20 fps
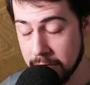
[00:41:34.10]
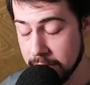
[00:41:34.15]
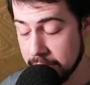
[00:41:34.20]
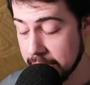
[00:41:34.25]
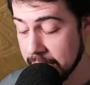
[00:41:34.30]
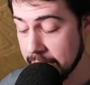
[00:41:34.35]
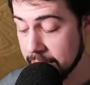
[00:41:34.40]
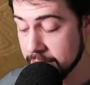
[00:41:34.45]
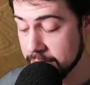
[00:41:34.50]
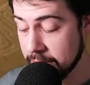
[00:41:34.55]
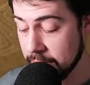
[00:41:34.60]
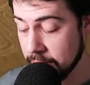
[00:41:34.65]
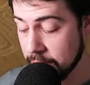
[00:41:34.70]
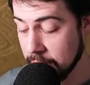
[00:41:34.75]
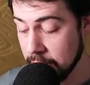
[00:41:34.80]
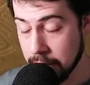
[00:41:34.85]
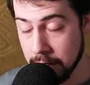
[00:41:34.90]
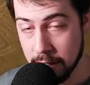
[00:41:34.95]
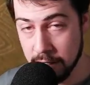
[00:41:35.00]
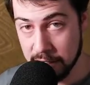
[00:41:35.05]
fantastic.
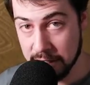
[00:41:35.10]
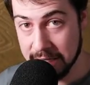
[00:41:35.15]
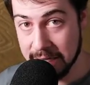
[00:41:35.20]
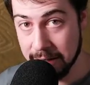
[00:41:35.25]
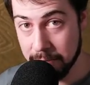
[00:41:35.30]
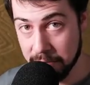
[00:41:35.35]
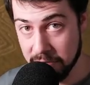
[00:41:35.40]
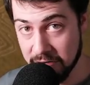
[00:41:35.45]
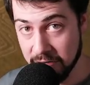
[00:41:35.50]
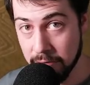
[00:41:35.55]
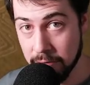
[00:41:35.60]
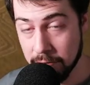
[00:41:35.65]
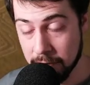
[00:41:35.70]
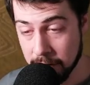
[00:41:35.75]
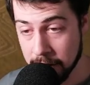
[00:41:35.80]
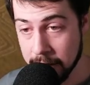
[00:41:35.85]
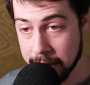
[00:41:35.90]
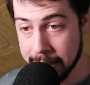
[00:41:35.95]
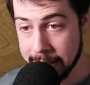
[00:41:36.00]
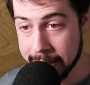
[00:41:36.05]
Game 2.
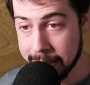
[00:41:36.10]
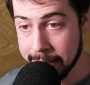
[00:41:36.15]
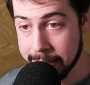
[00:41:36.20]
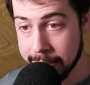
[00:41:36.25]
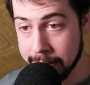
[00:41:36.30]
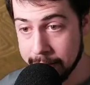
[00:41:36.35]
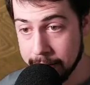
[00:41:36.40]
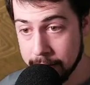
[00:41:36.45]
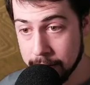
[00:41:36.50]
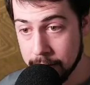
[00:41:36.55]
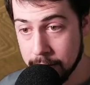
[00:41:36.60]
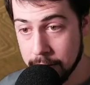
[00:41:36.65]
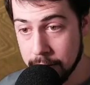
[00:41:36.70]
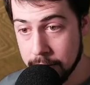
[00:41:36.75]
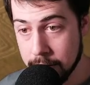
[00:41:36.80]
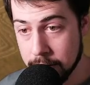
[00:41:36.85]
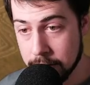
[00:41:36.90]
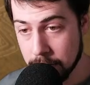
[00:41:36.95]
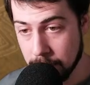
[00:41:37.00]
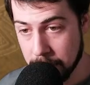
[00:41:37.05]

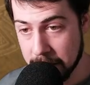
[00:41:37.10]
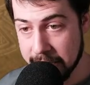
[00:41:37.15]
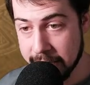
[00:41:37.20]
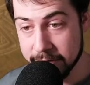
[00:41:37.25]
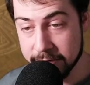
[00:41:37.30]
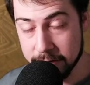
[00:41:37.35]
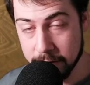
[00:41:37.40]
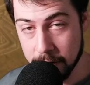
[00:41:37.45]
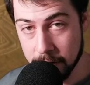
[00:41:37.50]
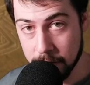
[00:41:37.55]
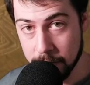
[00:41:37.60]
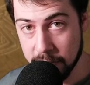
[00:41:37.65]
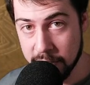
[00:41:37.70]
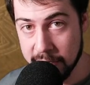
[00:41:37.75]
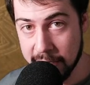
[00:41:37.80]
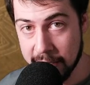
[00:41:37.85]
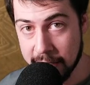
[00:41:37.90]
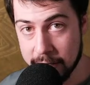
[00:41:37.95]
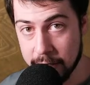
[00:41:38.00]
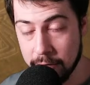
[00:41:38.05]
So Blast Zone would
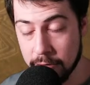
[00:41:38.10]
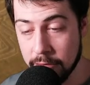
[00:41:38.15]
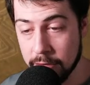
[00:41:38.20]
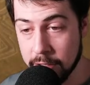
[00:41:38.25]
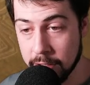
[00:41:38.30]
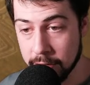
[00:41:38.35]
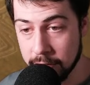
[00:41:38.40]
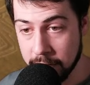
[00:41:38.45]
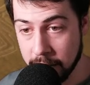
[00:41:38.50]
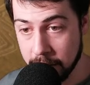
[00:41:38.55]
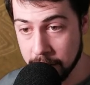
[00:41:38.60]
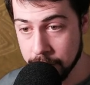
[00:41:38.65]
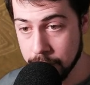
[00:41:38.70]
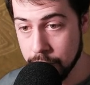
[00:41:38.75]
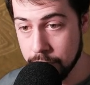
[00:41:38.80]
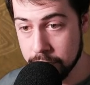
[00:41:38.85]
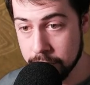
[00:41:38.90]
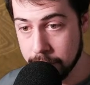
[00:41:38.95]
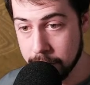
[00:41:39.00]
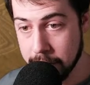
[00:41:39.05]
take out Gilded
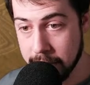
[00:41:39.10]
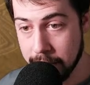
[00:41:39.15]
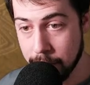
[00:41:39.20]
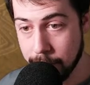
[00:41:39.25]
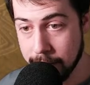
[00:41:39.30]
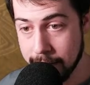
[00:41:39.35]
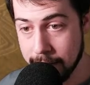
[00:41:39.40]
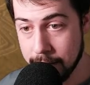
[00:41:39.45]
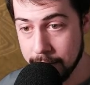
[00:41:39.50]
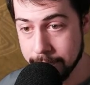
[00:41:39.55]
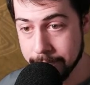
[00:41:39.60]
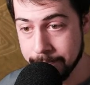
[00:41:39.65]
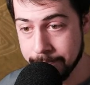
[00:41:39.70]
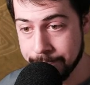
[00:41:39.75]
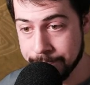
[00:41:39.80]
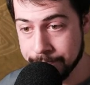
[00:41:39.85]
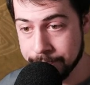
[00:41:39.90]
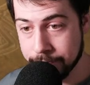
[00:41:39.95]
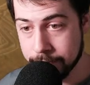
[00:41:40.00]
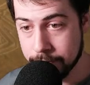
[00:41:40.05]
Goose right away.
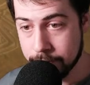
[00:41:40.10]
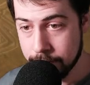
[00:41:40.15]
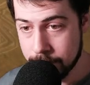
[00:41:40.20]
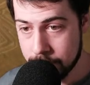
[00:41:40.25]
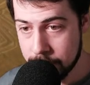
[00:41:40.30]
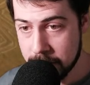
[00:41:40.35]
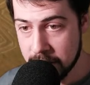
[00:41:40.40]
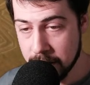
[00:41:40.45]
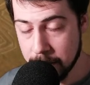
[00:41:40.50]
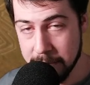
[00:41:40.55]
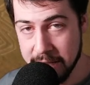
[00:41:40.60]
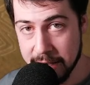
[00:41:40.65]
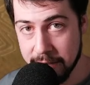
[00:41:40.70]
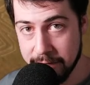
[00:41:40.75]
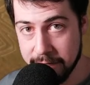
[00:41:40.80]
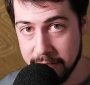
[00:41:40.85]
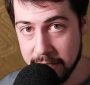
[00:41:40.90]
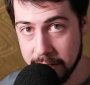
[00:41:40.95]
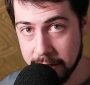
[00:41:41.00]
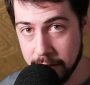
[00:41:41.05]

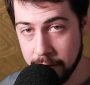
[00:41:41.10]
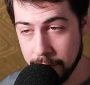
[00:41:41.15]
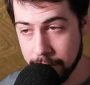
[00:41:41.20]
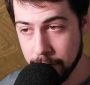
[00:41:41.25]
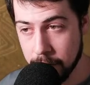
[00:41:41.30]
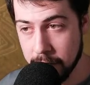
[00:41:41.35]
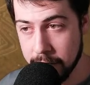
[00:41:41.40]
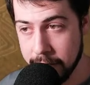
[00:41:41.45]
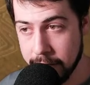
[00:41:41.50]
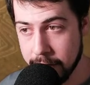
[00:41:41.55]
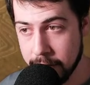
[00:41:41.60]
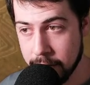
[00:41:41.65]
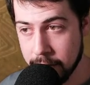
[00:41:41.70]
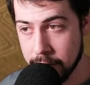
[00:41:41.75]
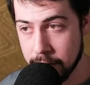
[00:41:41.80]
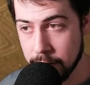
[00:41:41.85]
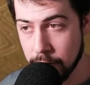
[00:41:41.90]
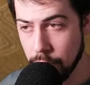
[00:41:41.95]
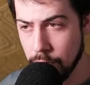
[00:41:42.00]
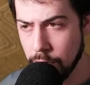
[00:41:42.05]
Mana value of 1.
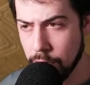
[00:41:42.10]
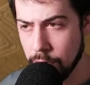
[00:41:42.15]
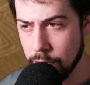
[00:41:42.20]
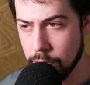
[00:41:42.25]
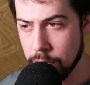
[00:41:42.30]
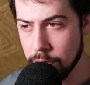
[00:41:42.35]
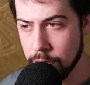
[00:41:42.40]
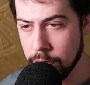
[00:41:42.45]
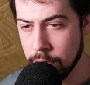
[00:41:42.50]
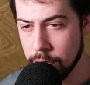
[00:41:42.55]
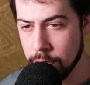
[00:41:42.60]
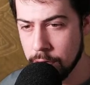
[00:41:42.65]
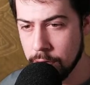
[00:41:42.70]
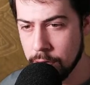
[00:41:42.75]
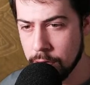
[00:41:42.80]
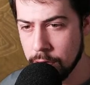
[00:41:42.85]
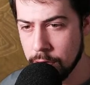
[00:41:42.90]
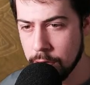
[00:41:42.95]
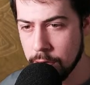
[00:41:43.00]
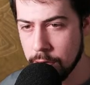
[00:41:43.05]
Oh,
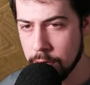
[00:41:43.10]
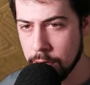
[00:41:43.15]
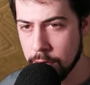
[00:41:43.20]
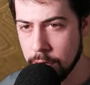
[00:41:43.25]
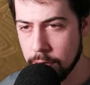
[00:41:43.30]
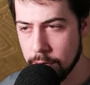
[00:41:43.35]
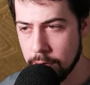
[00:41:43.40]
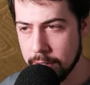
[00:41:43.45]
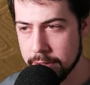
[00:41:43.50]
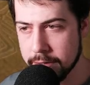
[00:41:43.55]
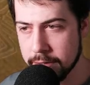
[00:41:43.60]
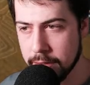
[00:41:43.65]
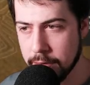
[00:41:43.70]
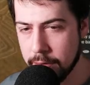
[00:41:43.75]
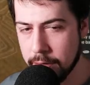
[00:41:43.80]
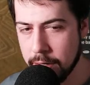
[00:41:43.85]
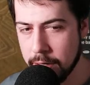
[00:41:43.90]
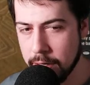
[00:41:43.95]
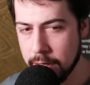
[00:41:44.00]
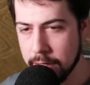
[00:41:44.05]
what's
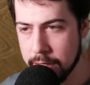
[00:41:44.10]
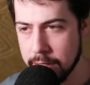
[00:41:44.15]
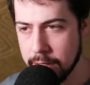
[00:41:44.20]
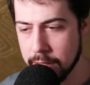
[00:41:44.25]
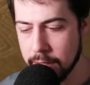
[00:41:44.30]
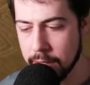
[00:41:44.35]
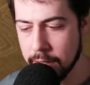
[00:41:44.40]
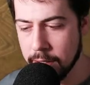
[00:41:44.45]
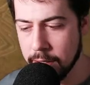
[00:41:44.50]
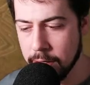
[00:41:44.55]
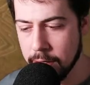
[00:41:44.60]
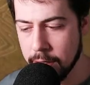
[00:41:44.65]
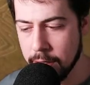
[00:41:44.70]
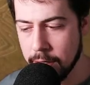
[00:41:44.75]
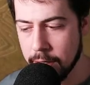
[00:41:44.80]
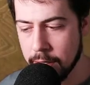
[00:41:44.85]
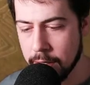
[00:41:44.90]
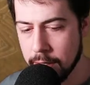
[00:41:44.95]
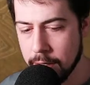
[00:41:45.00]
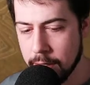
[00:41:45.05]
going on here?
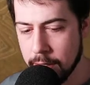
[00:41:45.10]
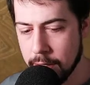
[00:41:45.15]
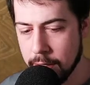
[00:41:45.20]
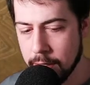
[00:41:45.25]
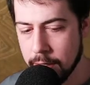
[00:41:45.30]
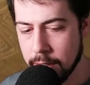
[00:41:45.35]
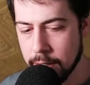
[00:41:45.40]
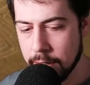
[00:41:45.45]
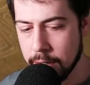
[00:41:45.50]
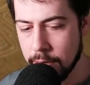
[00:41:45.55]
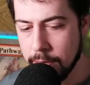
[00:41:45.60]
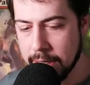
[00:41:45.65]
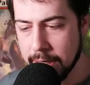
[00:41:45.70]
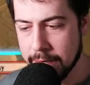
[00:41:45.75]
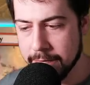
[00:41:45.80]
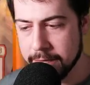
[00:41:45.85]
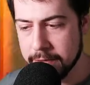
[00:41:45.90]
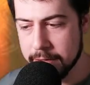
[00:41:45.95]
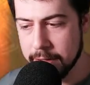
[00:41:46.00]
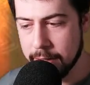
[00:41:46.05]
Do we have